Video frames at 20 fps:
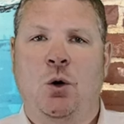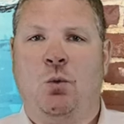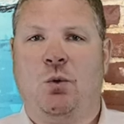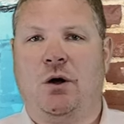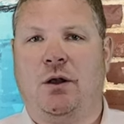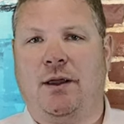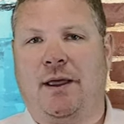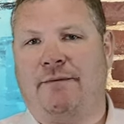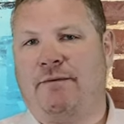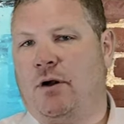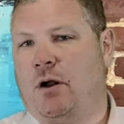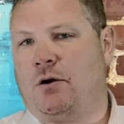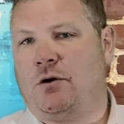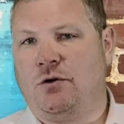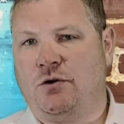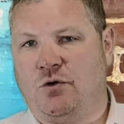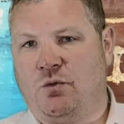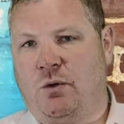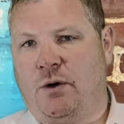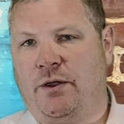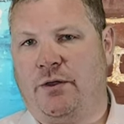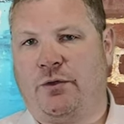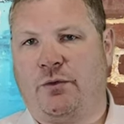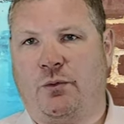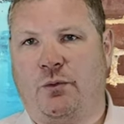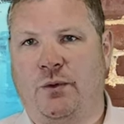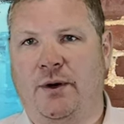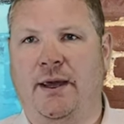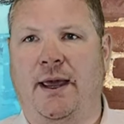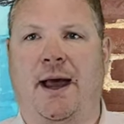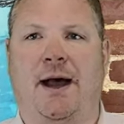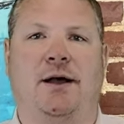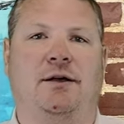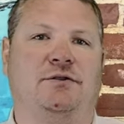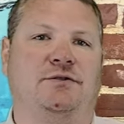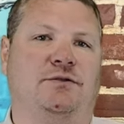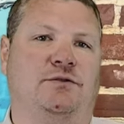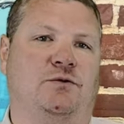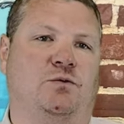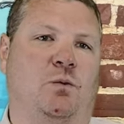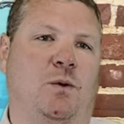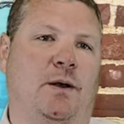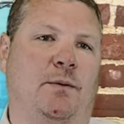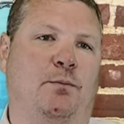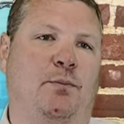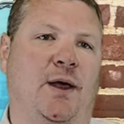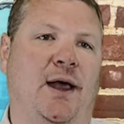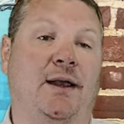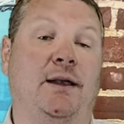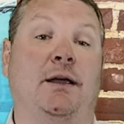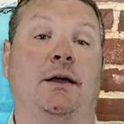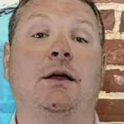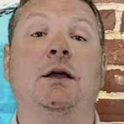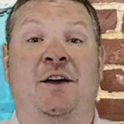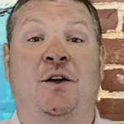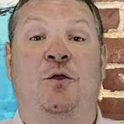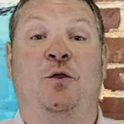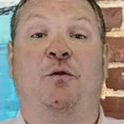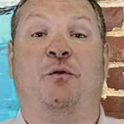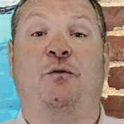when 1,123 houses went pending. The